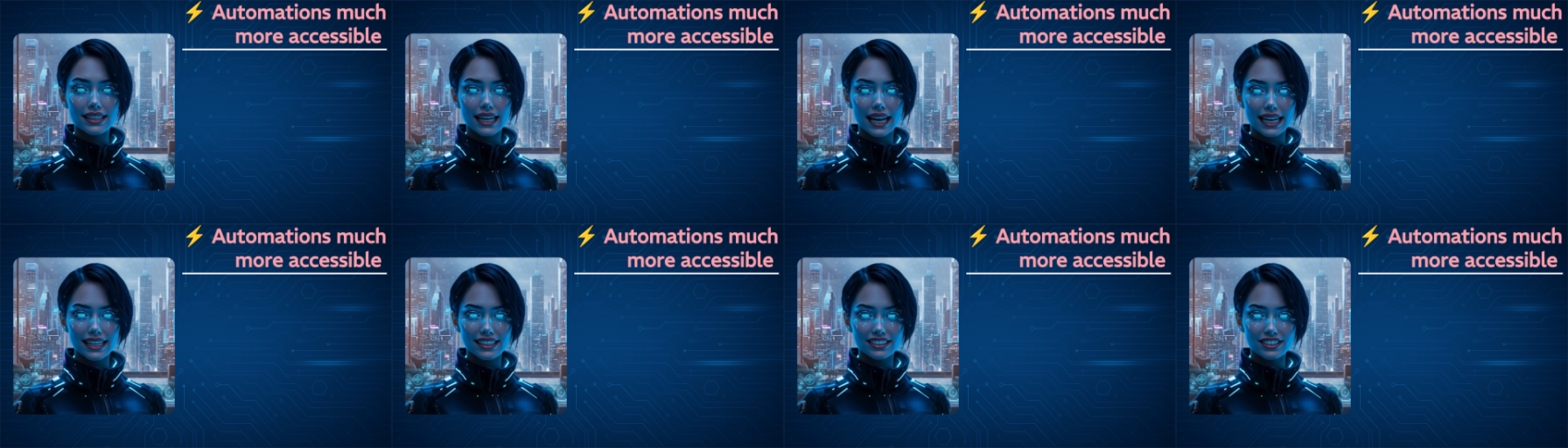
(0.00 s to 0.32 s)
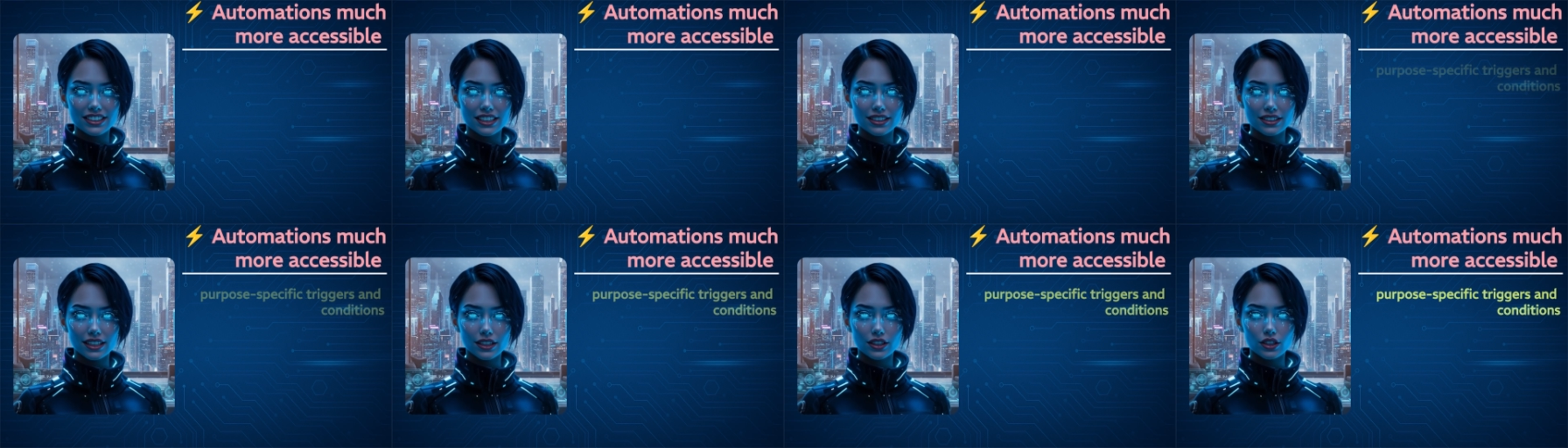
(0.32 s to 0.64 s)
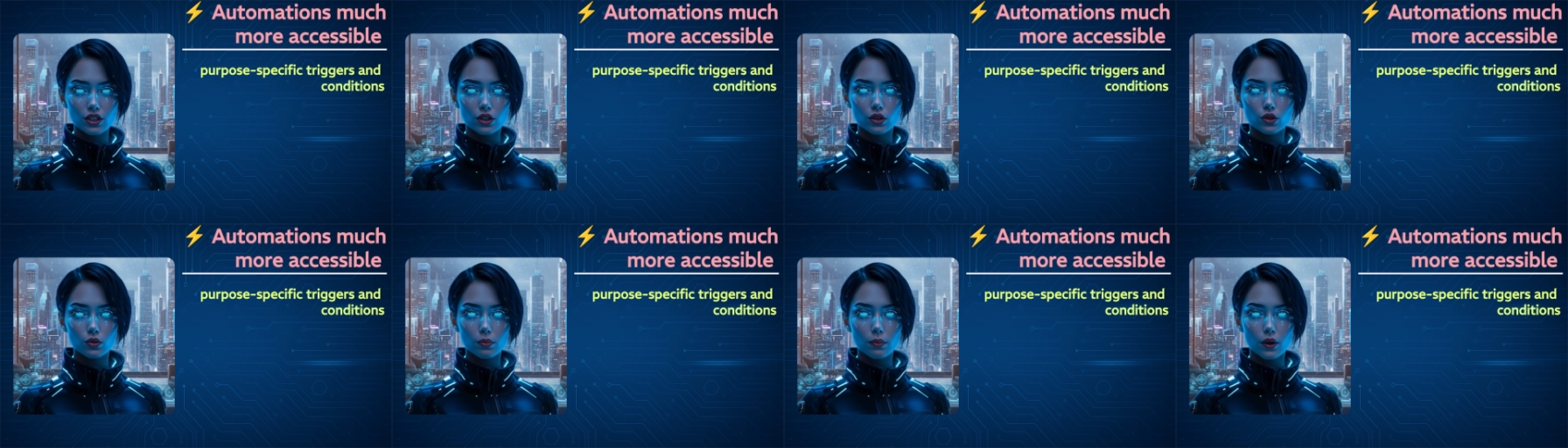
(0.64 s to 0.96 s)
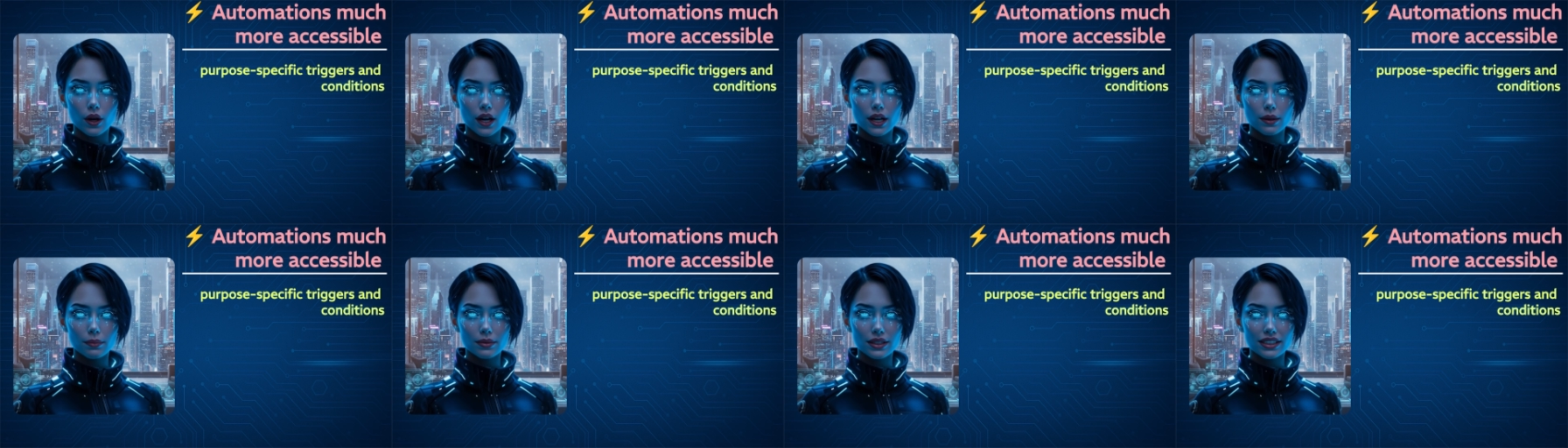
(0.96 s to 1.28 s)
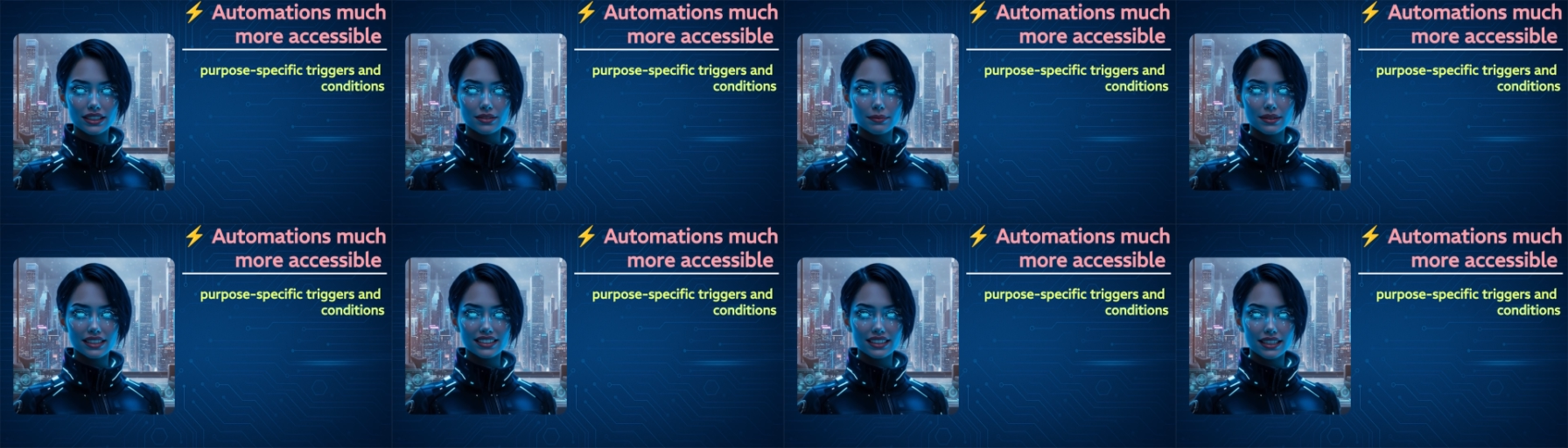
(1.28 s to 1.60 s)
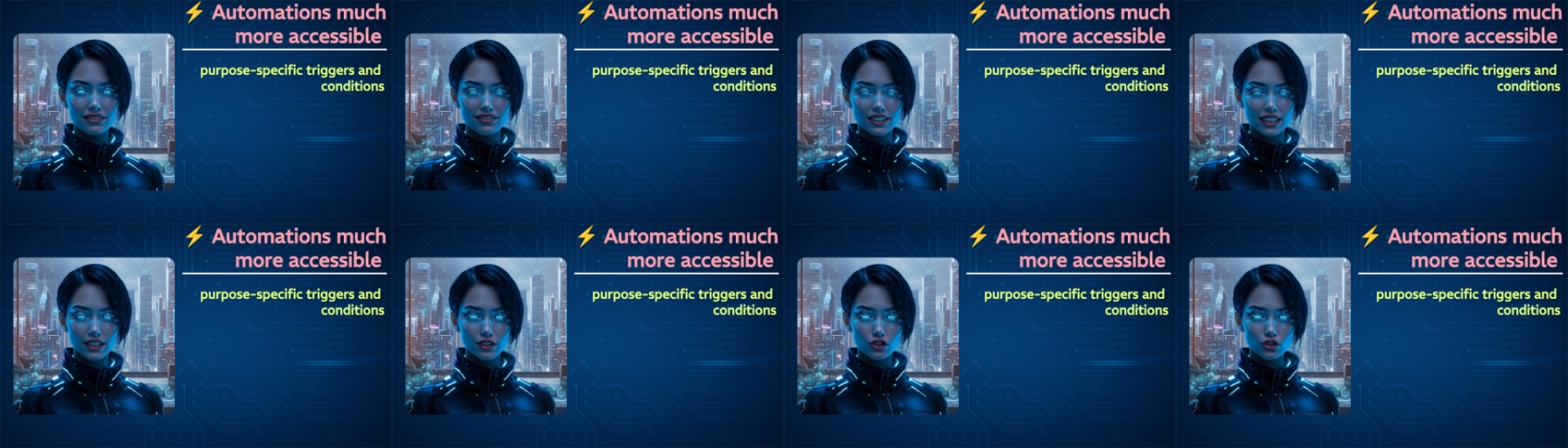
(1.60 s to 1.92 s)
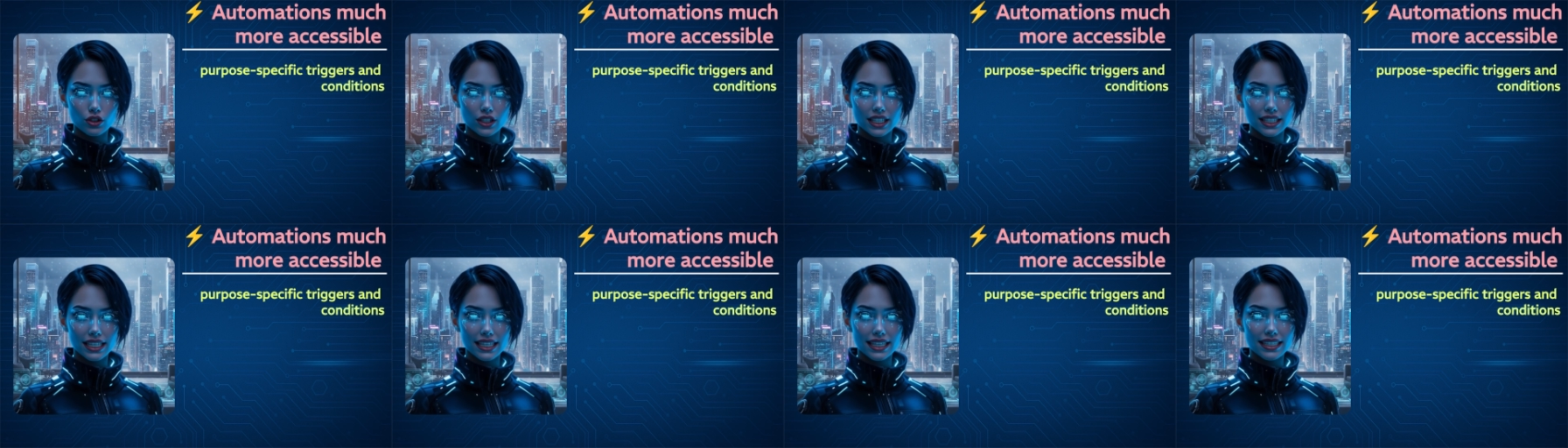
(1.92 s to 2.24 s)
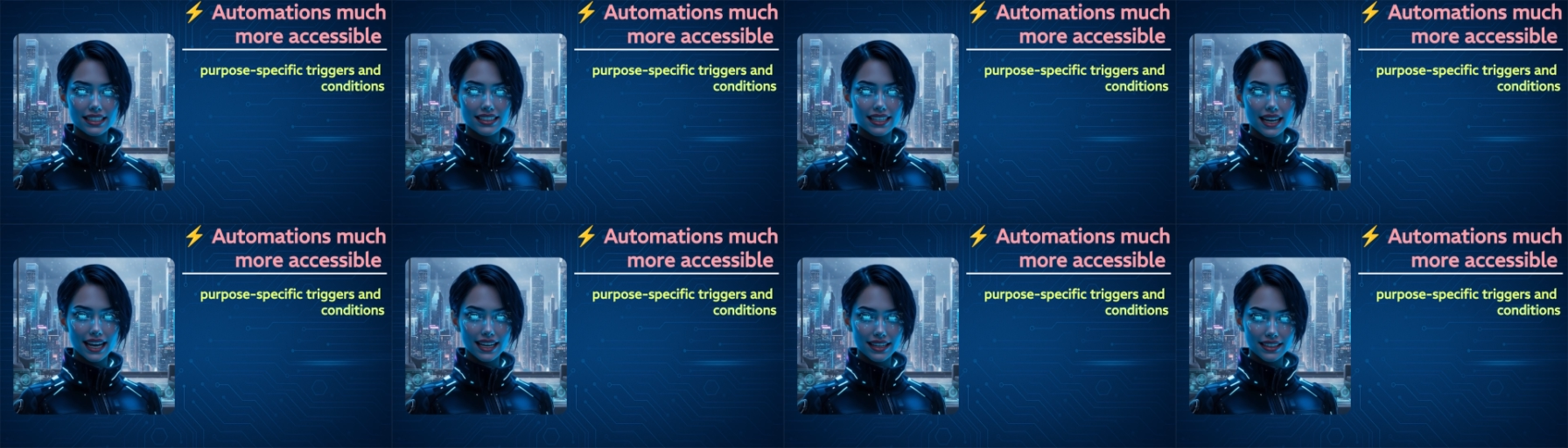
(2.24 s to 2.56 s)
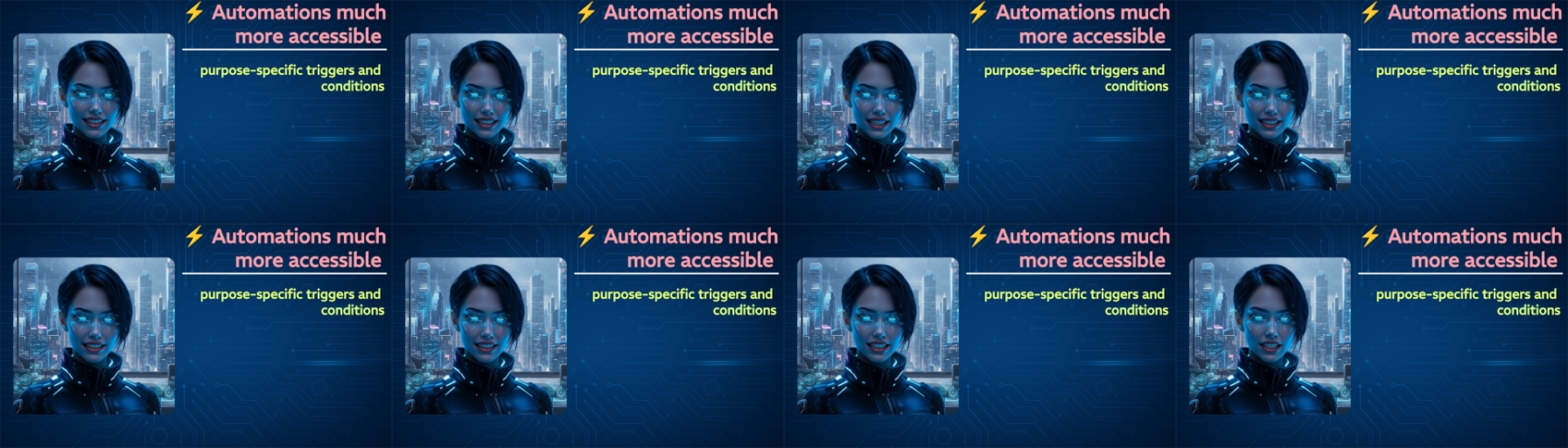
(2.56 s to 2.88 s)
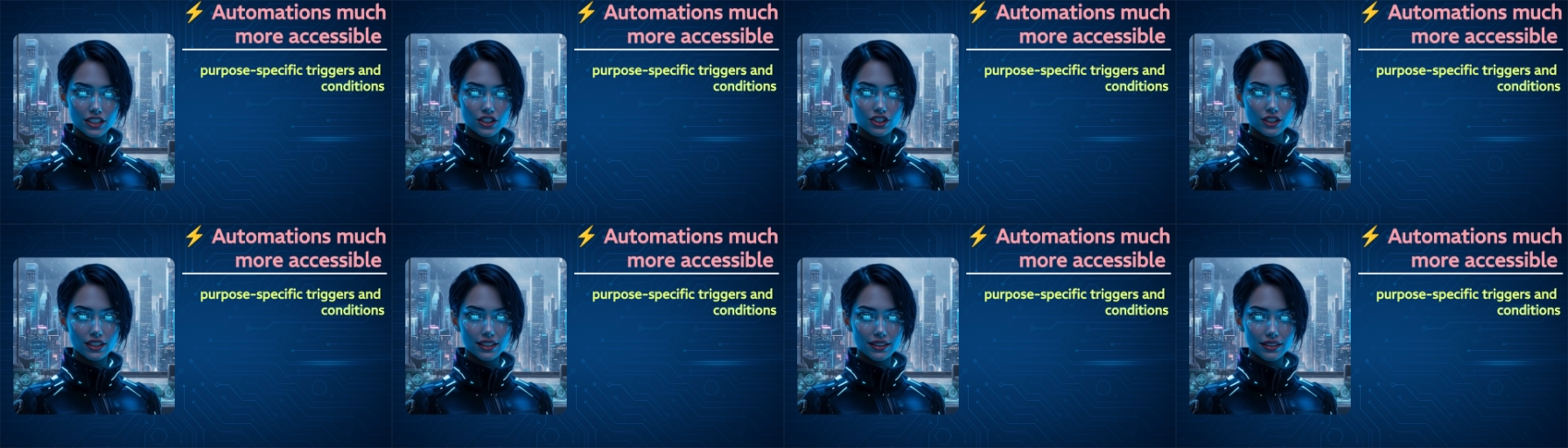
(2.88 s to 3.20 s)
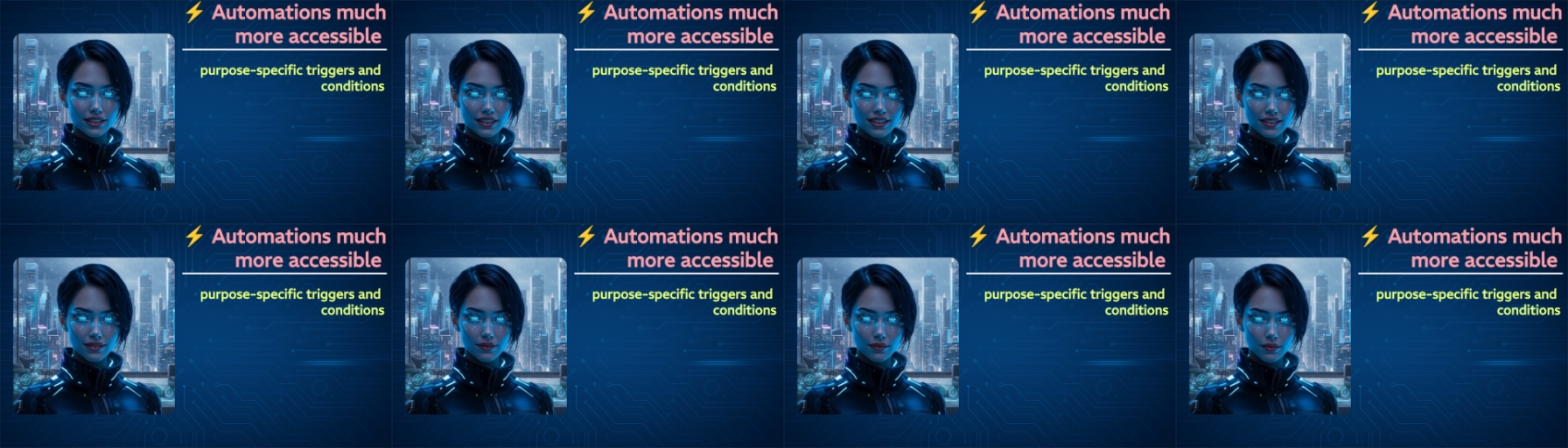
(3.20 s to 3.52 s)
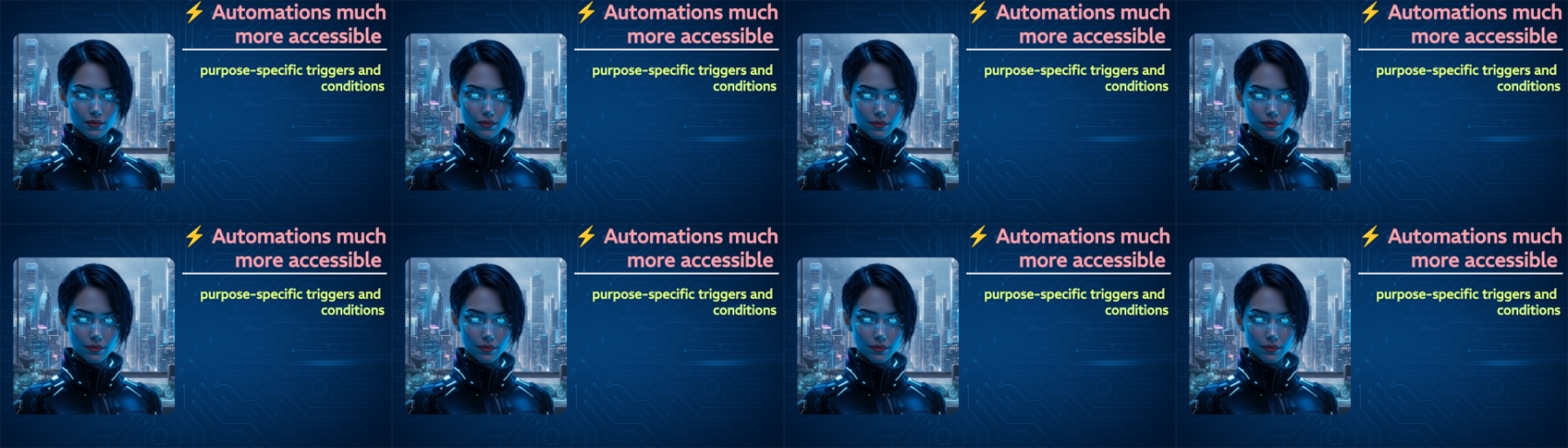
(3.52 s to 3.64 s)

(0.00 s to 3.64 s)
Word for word: thanks to the new purpose-specific triggers and conditions.